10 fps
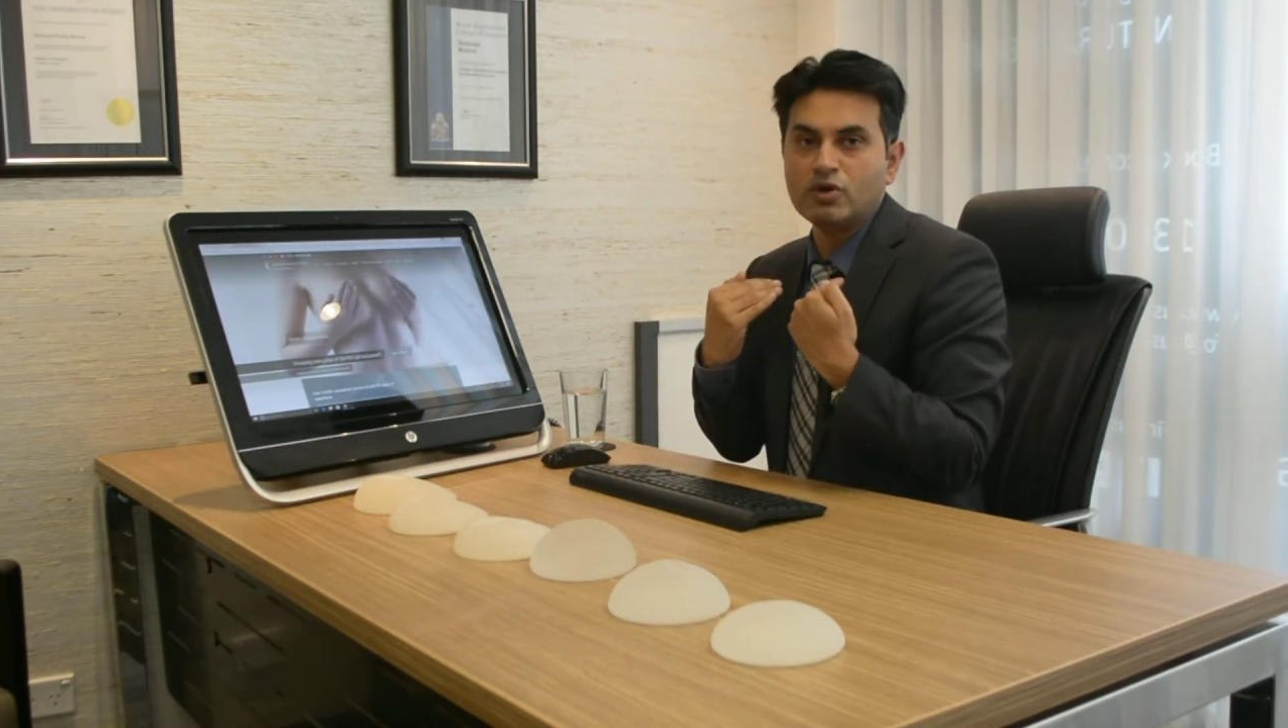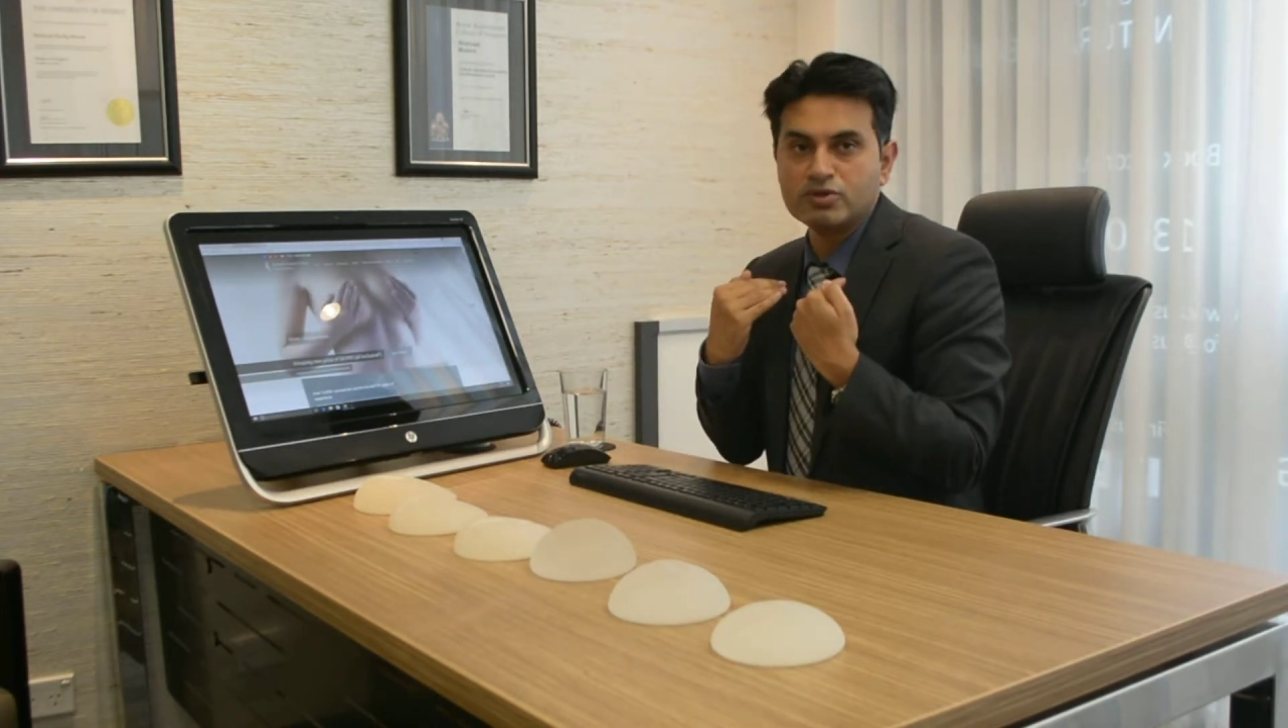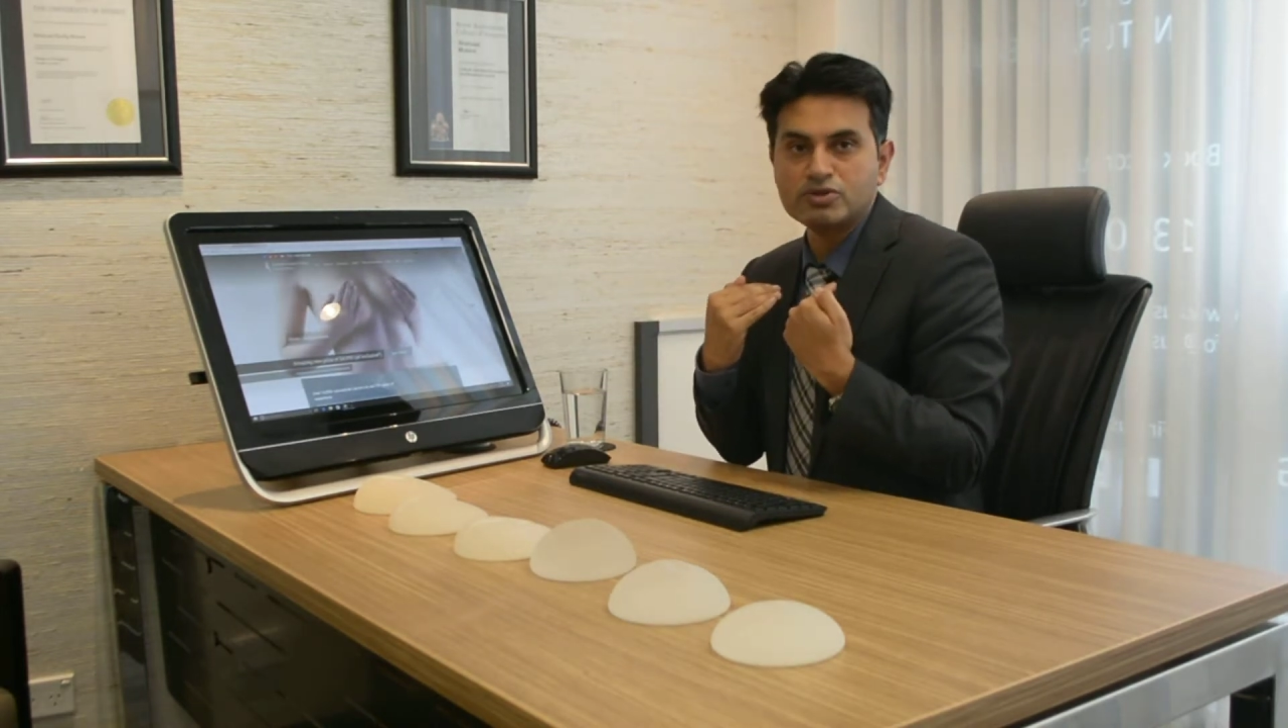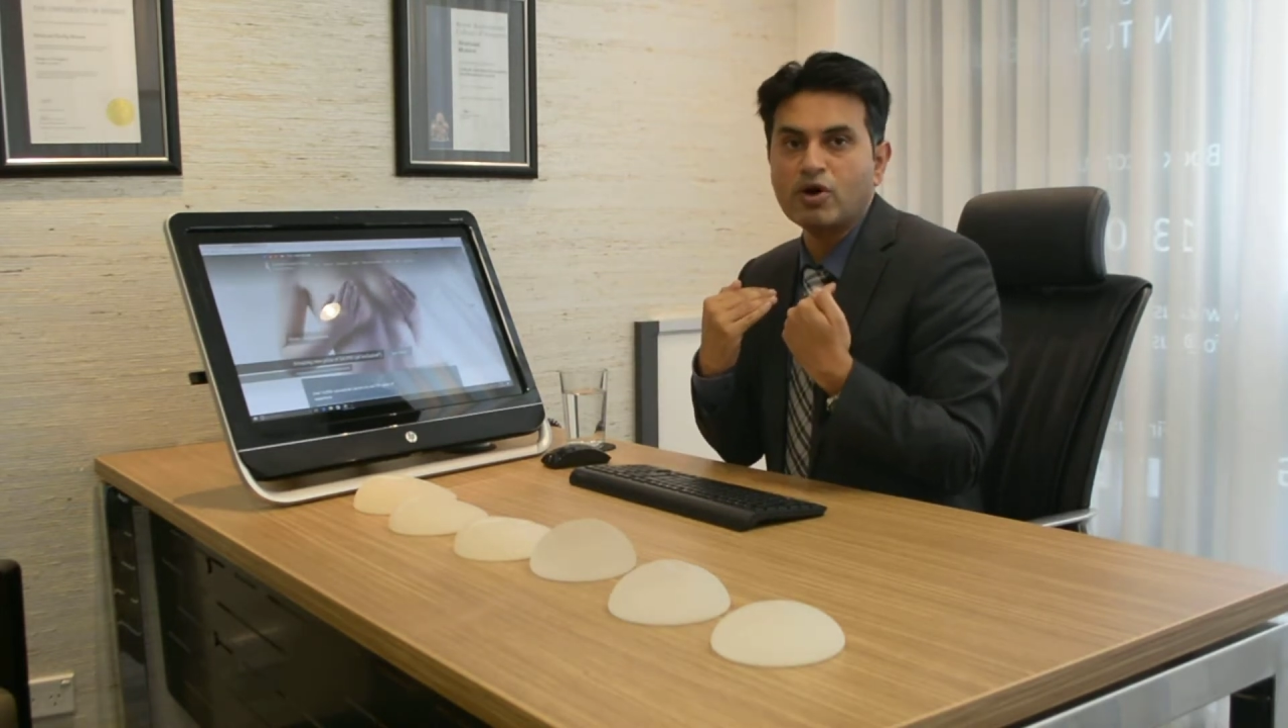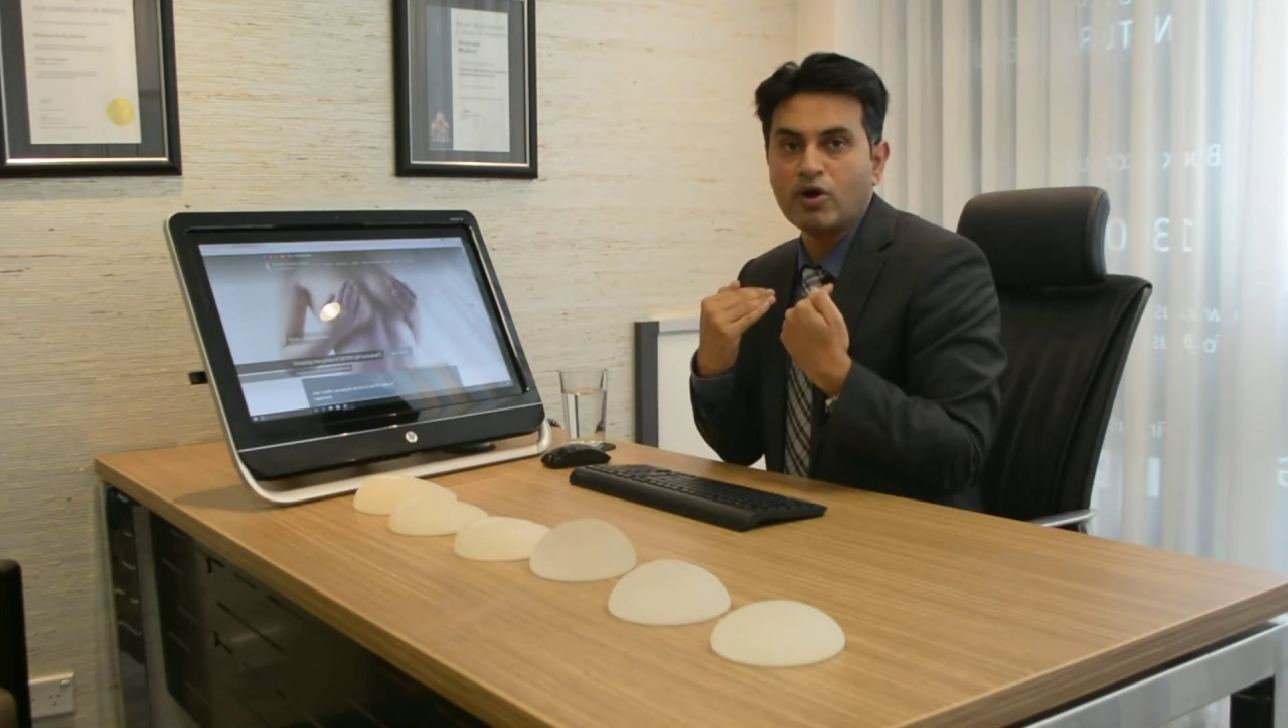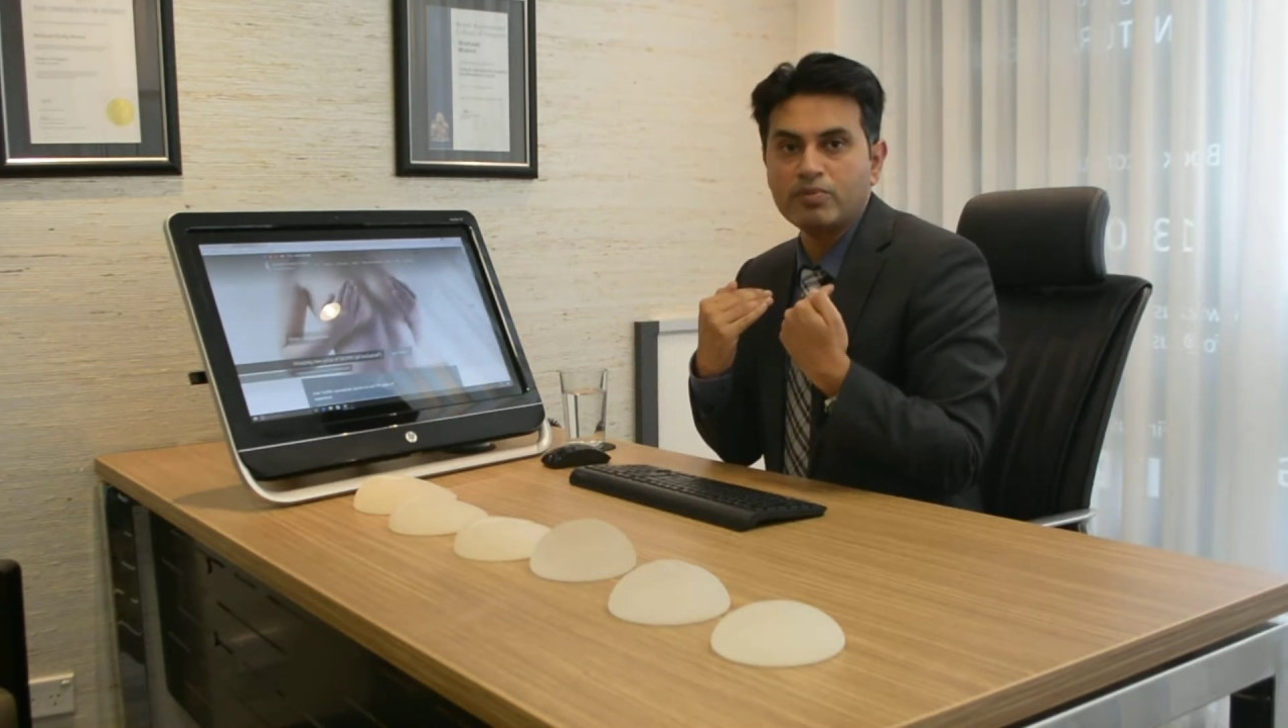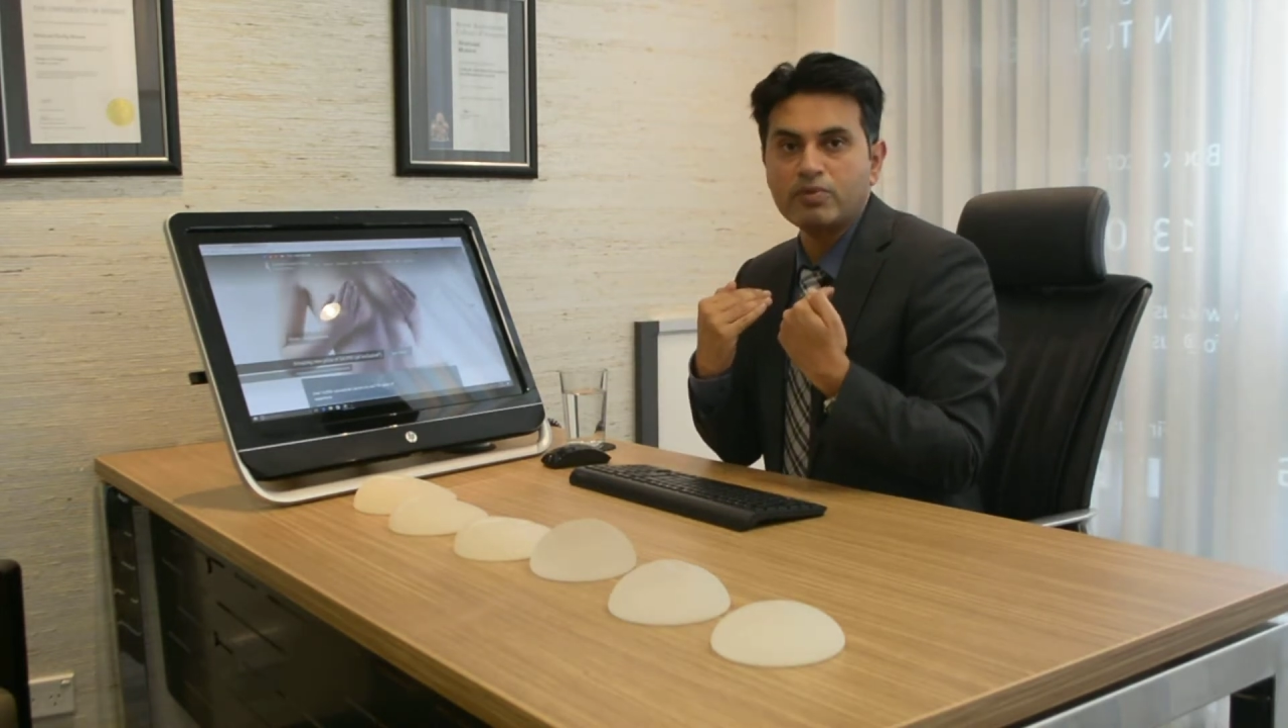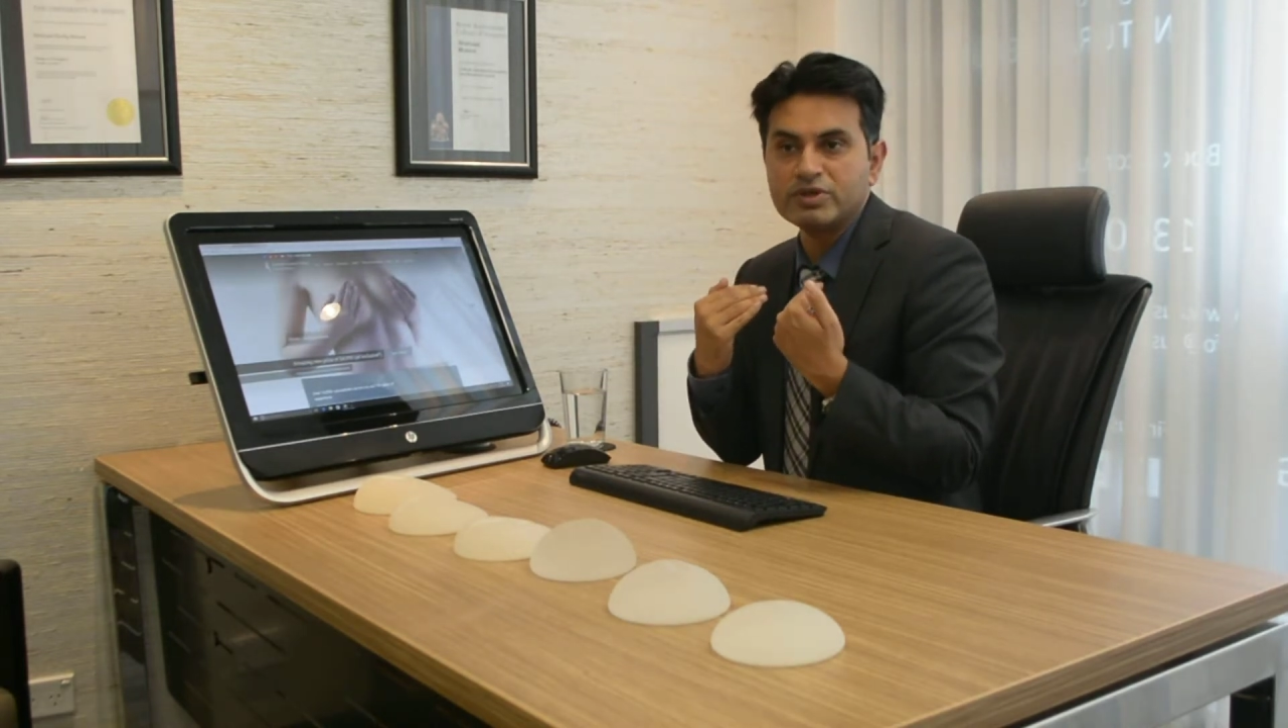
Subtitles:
on top,